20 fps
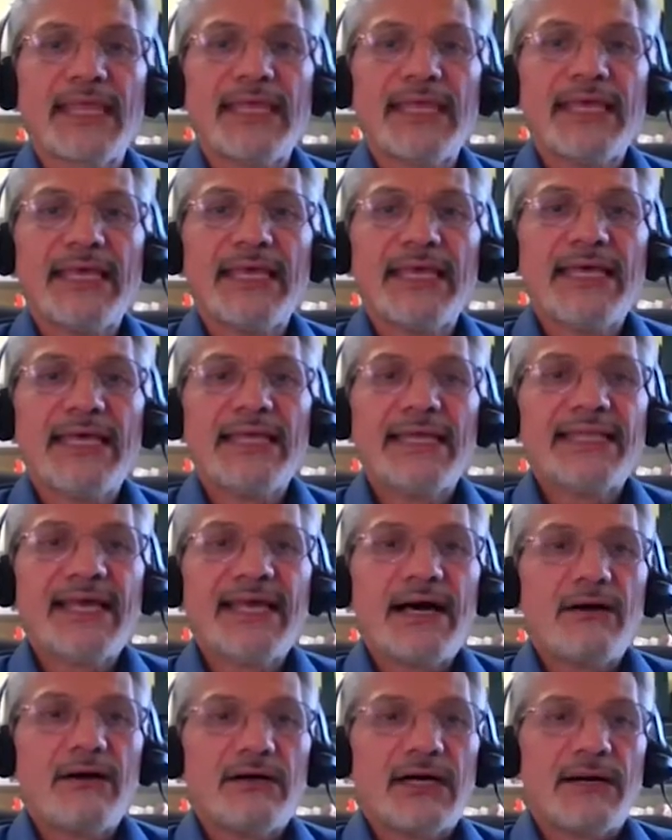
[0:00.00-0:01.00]
Now,
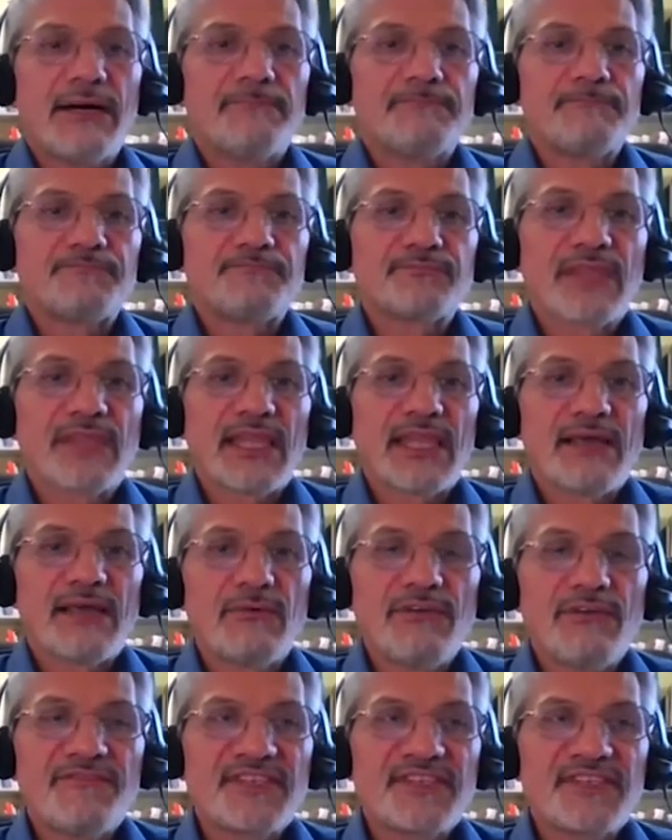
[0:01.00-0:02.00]
we've
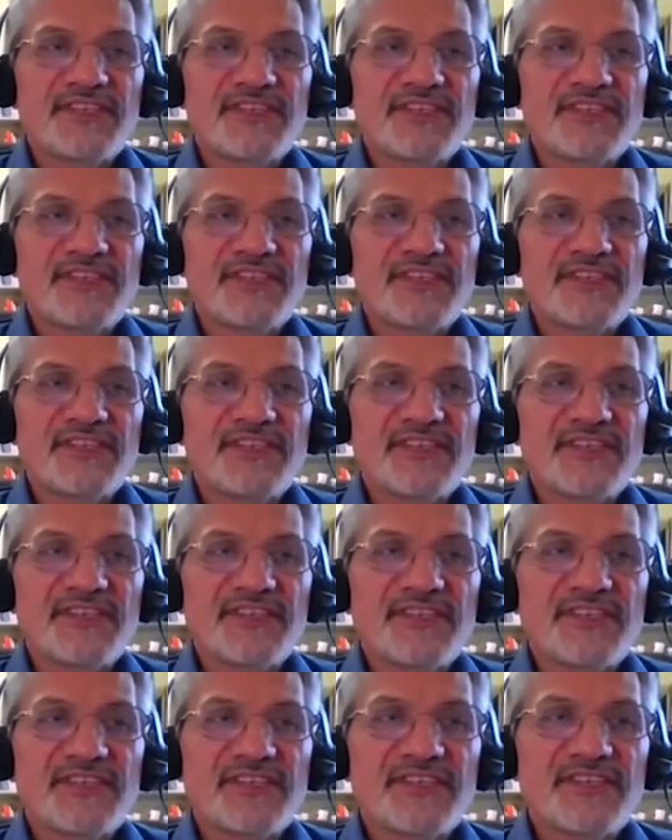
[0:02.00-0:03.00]
seen how
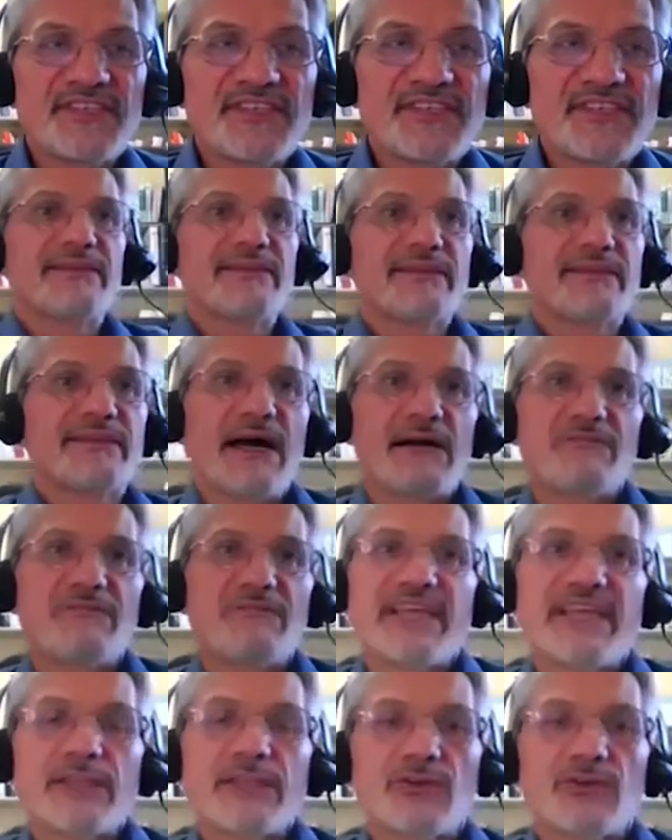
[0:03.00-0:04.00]
content and how the
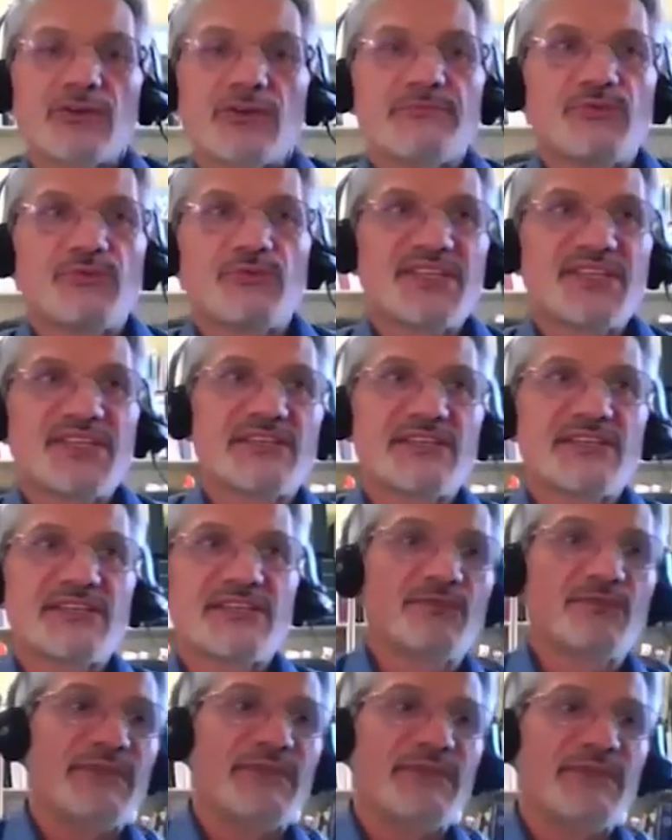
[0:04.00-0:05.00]
technology processes
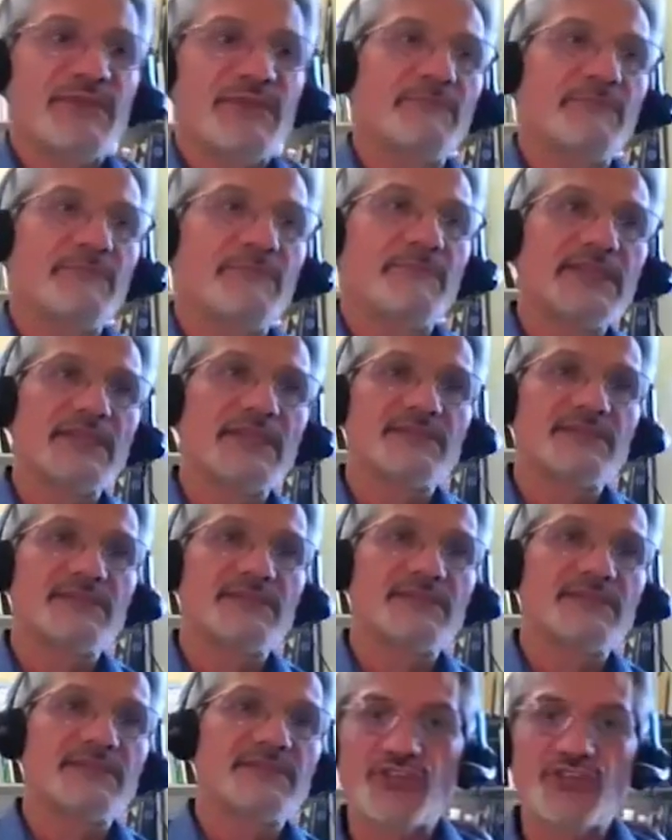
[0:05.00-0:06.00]
would be updated as part
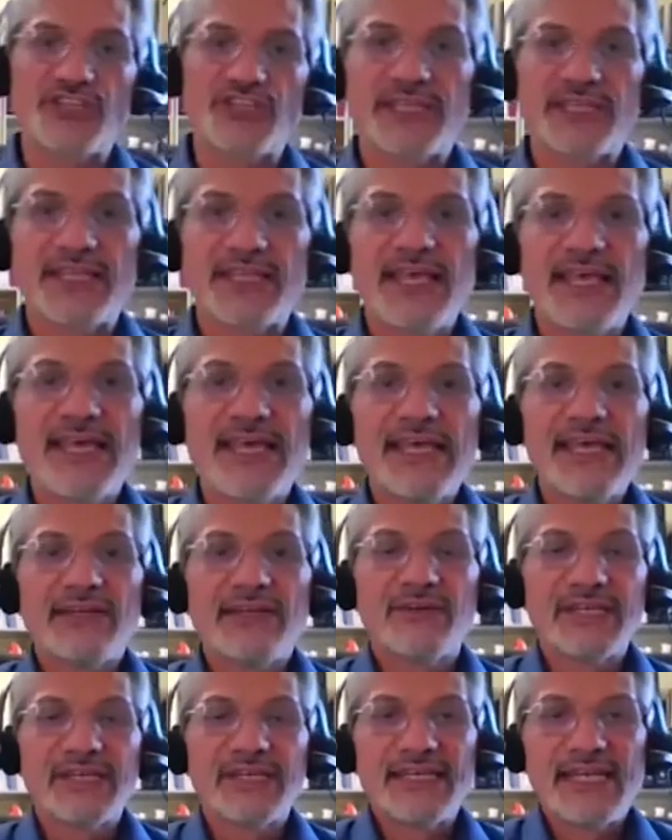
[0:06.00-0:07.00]
of a next-gen project.
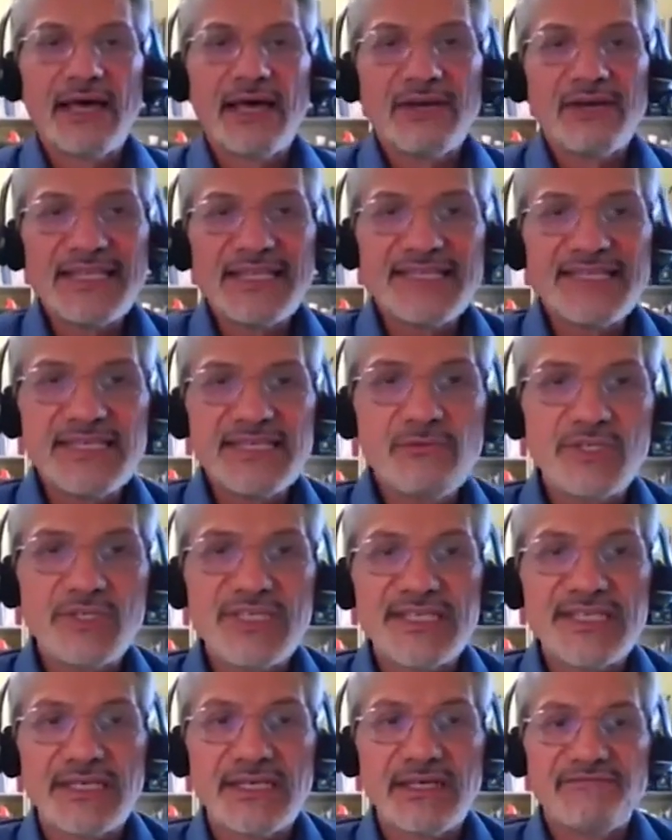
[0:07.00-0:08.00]
Now let's see
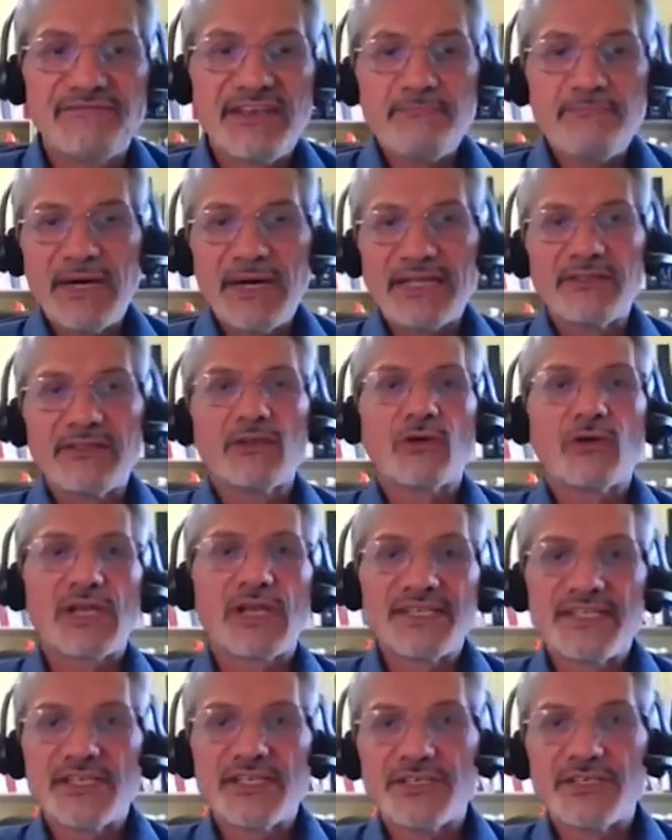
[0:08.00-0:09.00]
what's the impact on
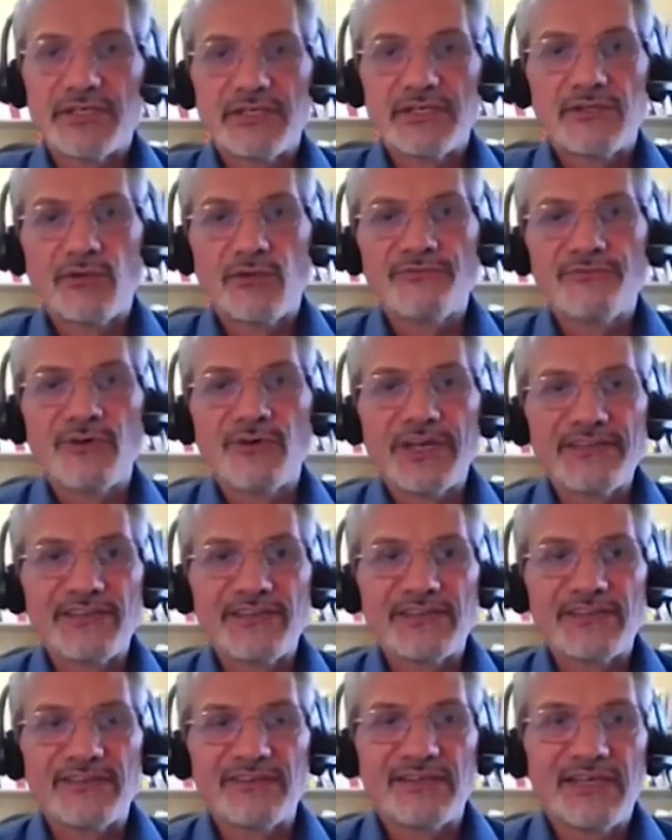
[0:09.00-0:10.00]
localization. Don't forget that
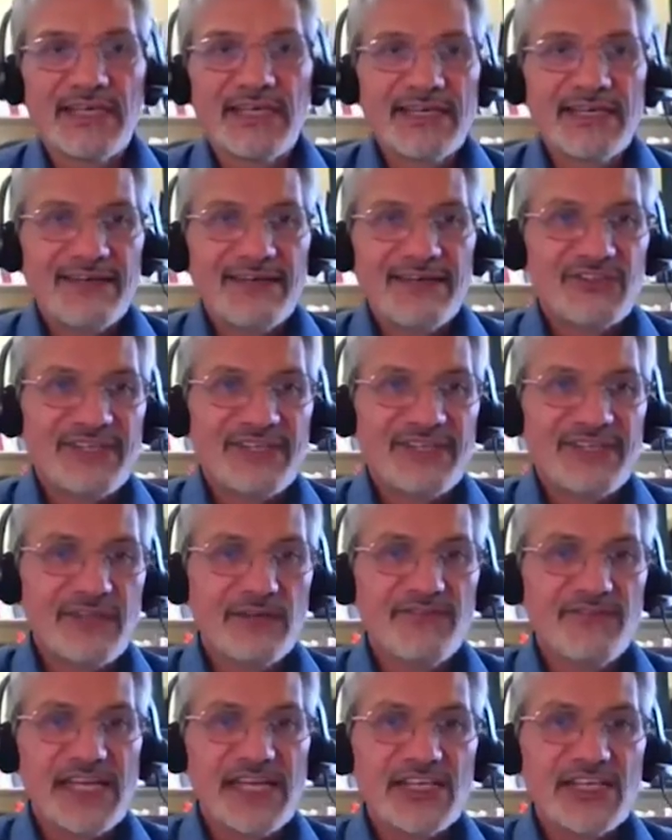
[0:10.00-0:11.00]
the title of
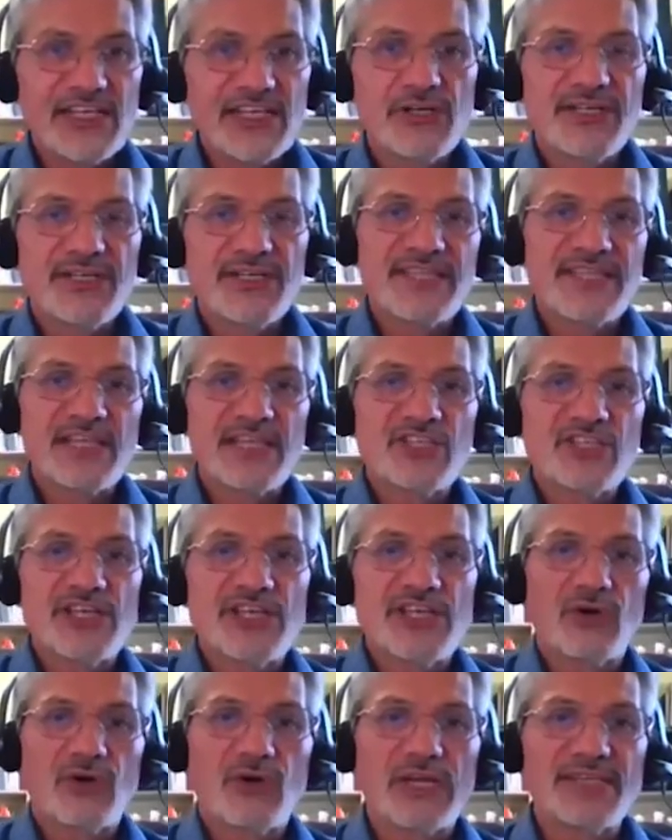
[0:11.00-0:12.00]
the lecture is
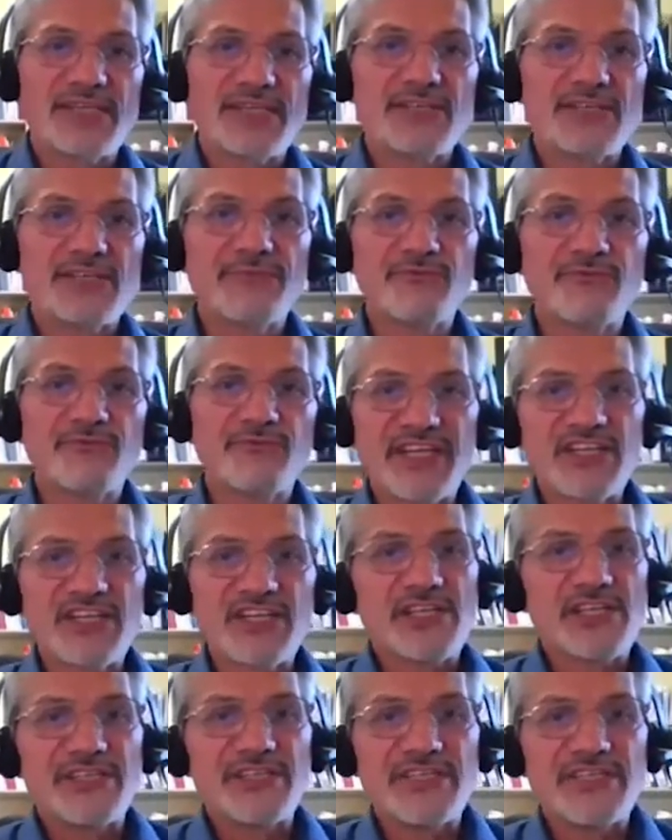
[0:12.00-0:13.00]
Next-Gen Localization for
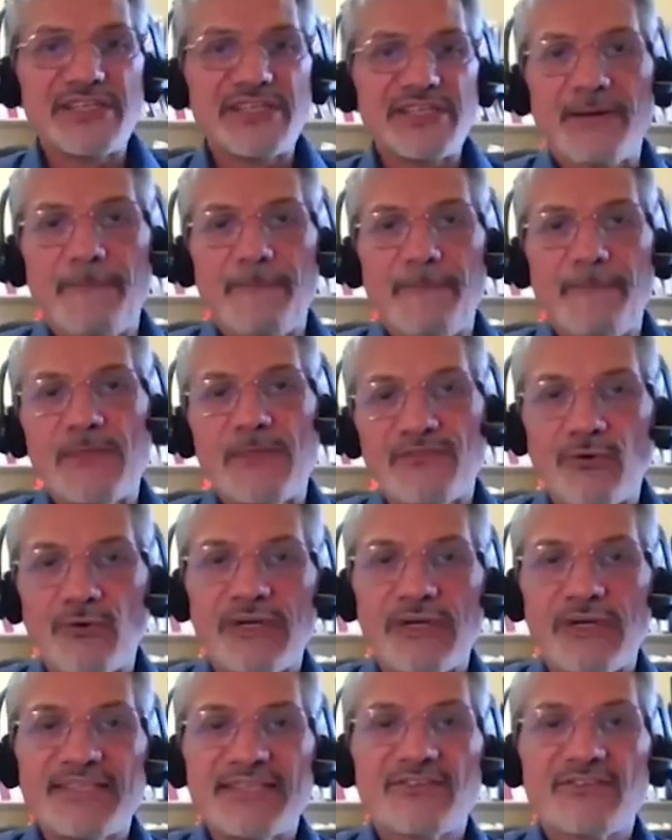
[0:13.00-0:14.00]
Next-Gen DITA. So
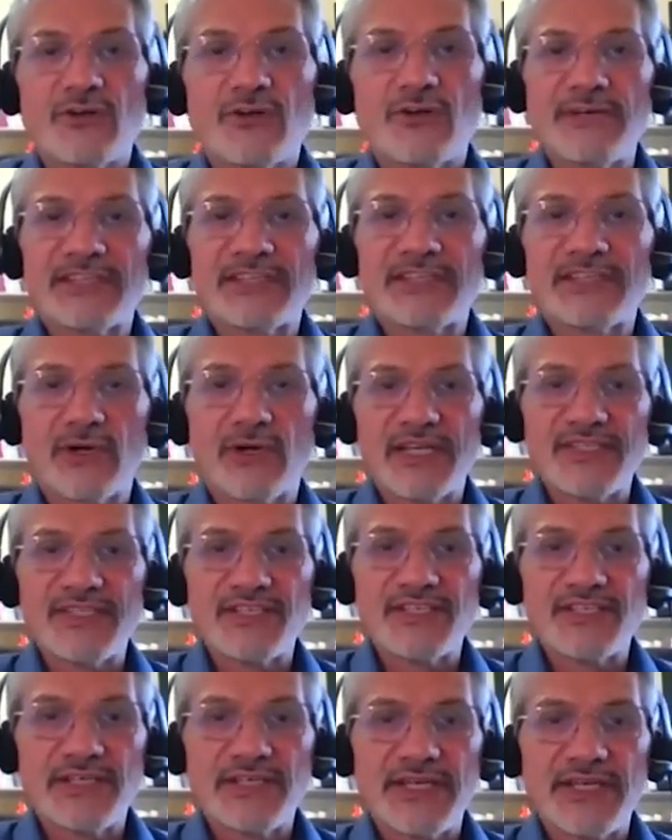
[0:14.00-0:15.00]
let's talk about
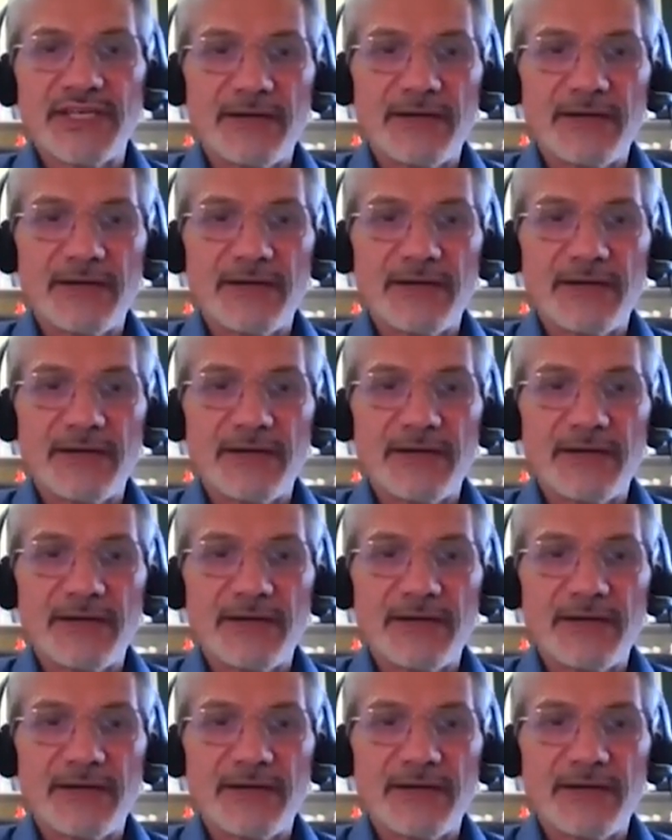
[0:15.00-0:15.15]
localization now.